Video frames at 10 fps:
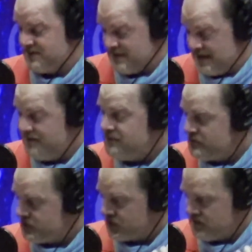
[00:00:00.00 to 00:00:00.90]

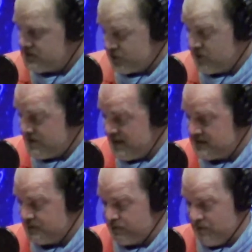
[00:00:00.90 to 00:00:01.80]

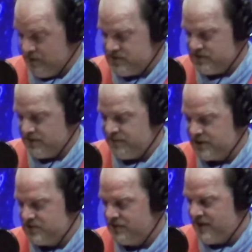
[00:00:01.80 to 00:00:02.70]
story-based approach to
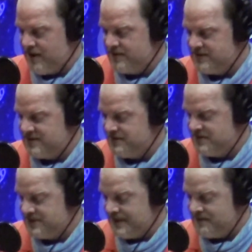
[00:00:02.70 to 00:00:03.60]
fictional violence and
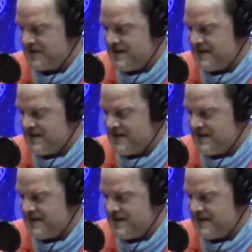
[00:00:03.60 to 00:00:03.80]
intimacy.